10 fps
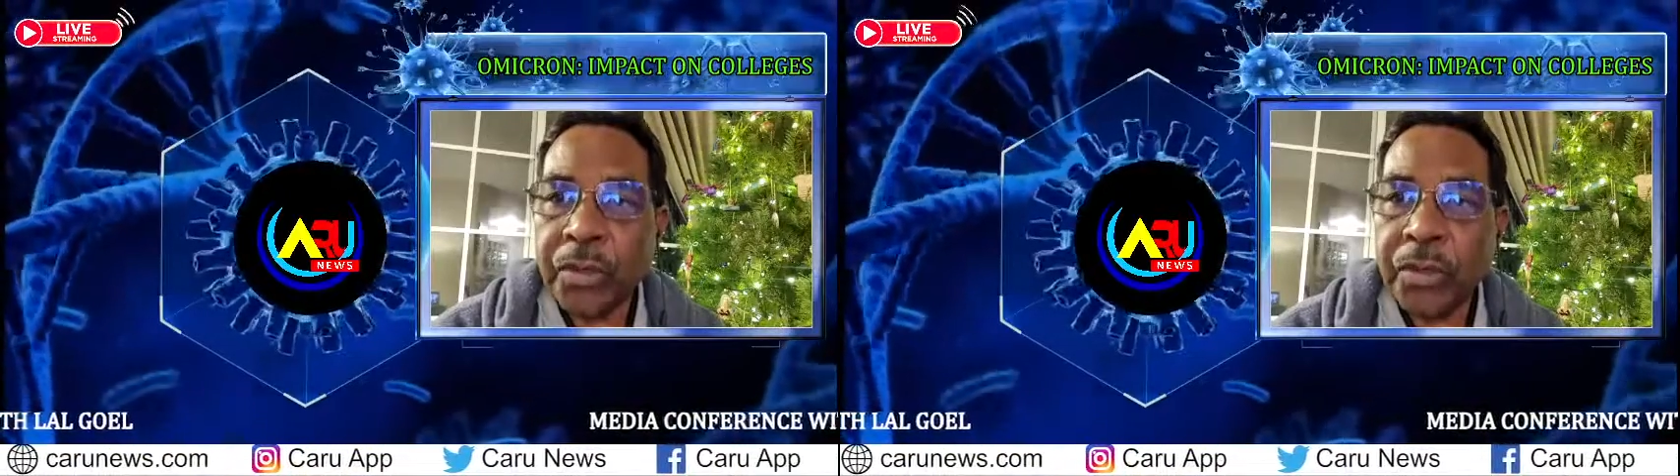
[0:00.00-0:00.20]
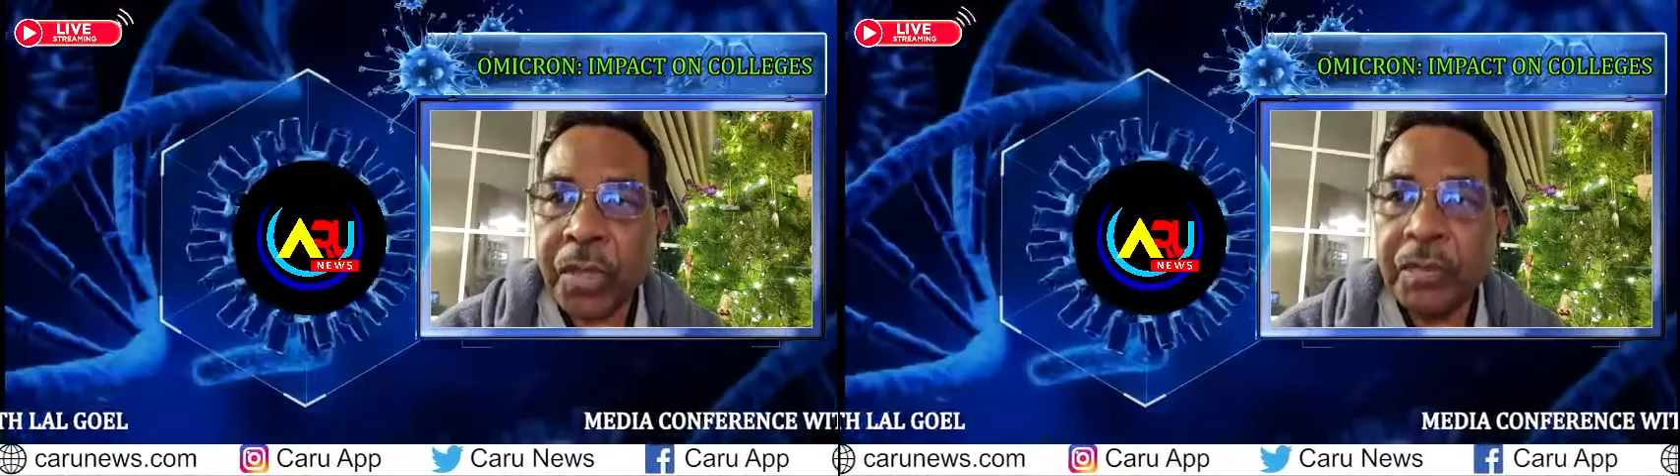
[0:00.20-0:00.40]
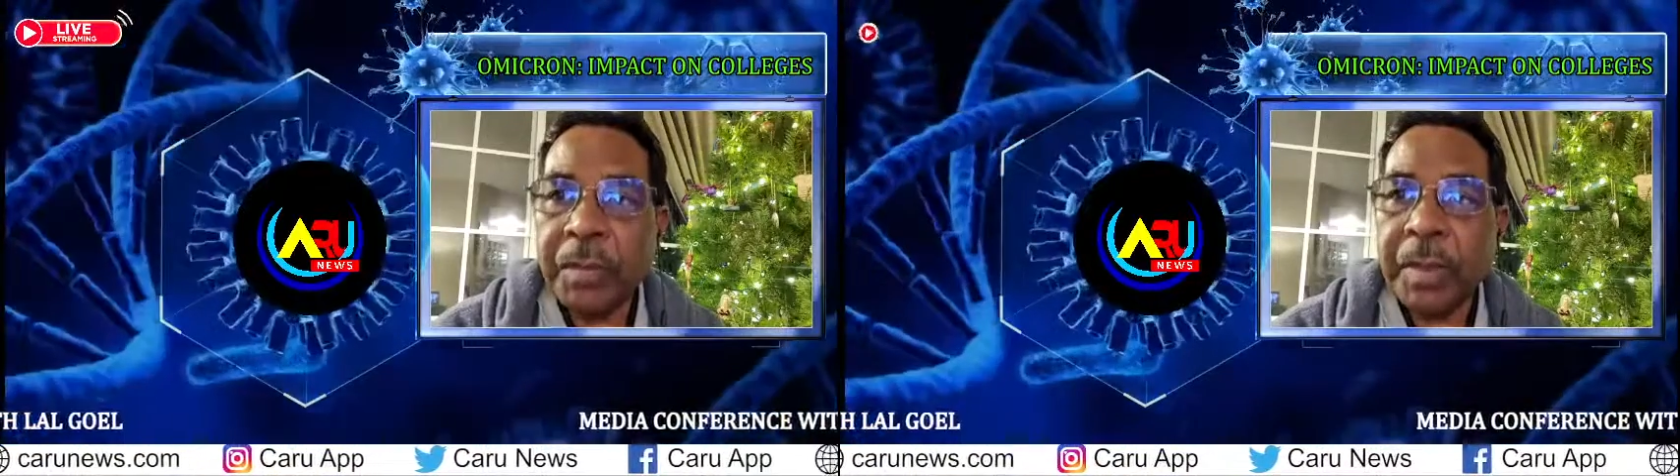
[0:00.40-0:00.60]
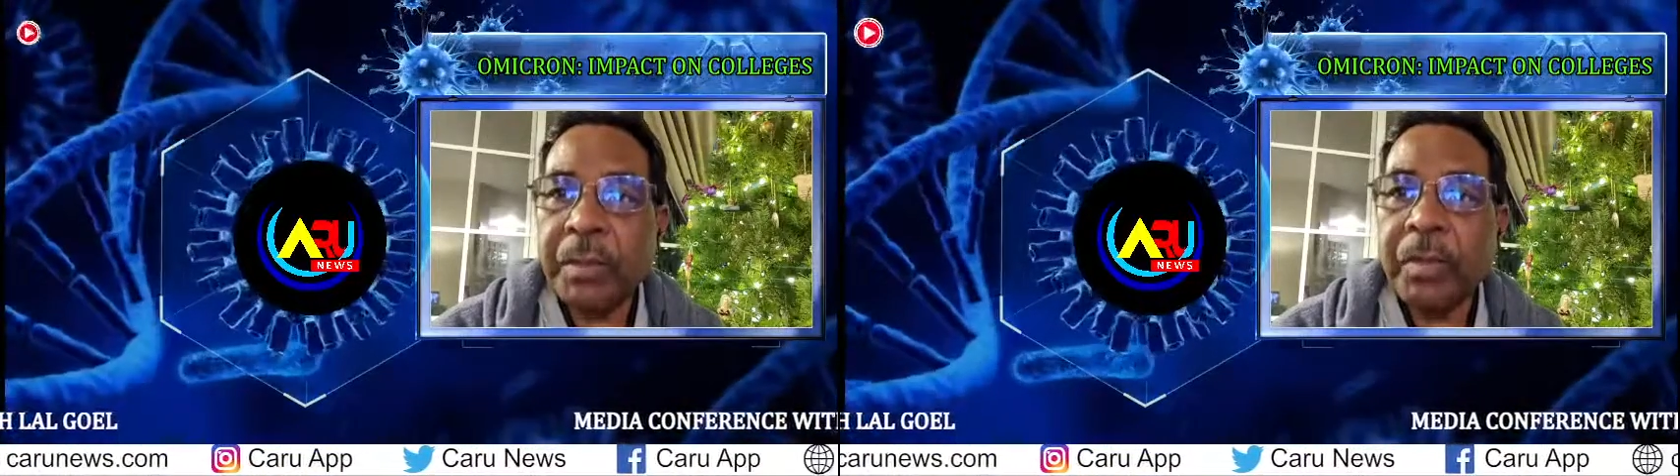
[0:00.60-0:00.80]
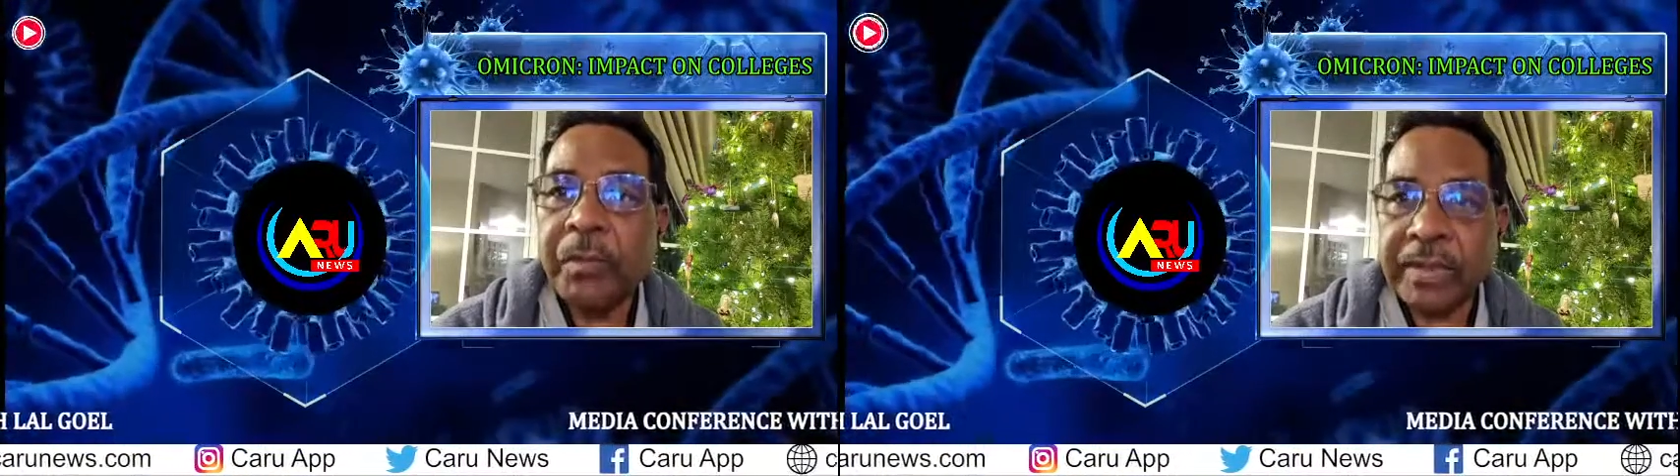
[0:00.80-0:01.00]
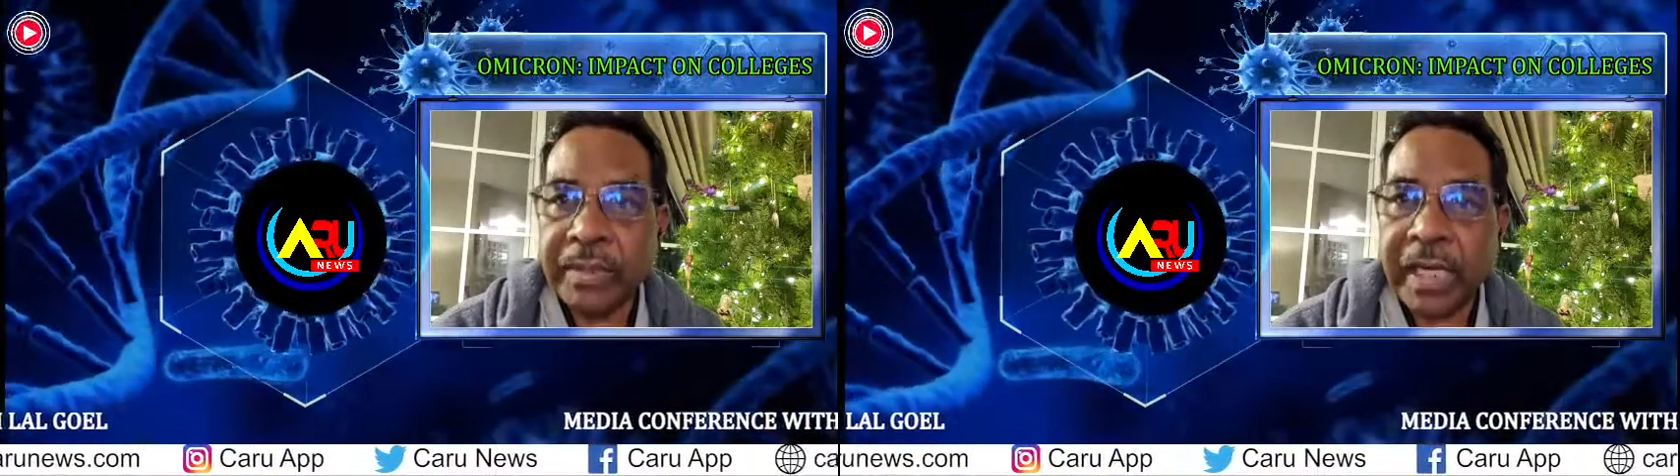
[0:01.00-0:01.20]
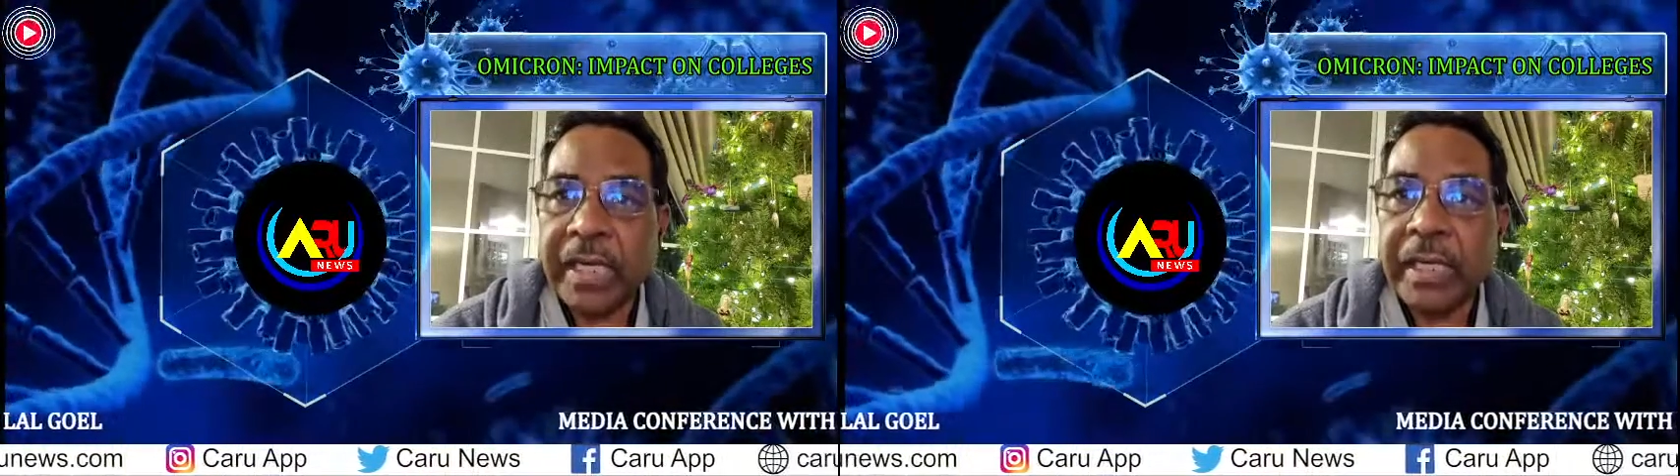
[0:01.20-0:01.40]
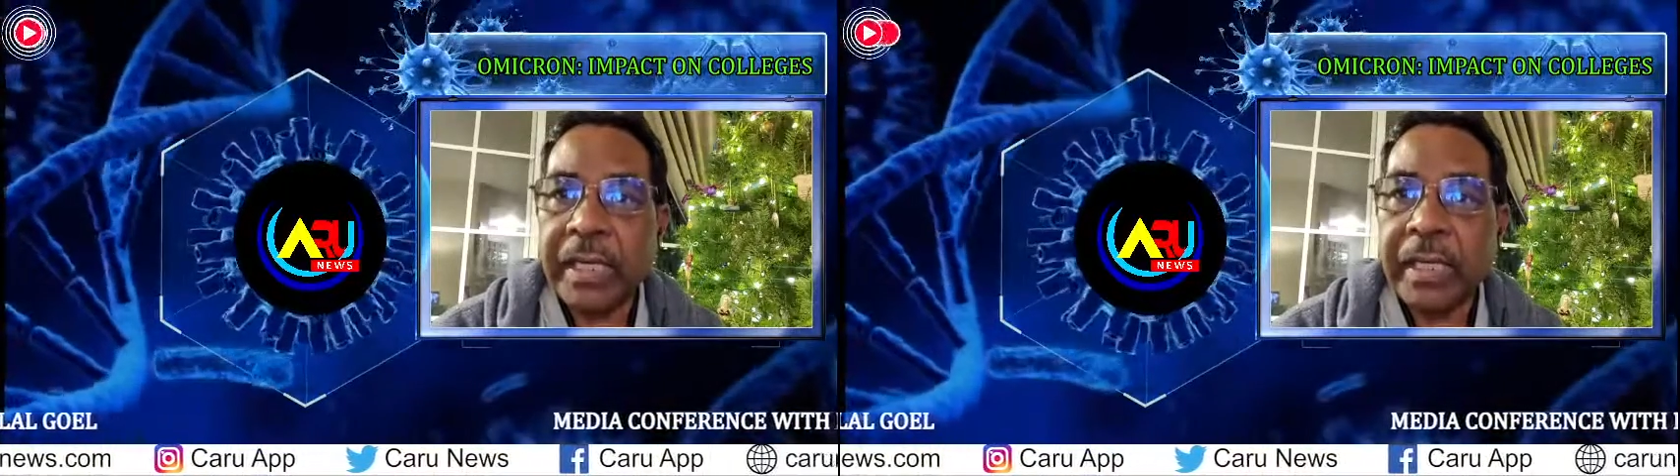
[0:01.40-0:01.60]
of the people
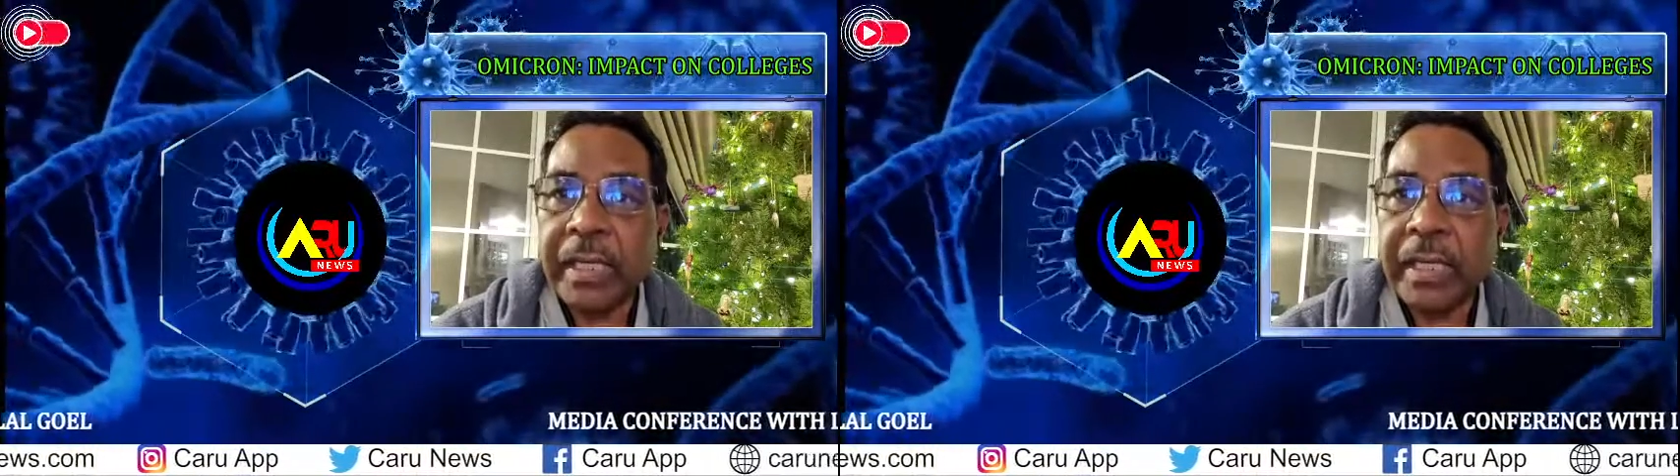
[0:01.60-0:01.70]
vaccinated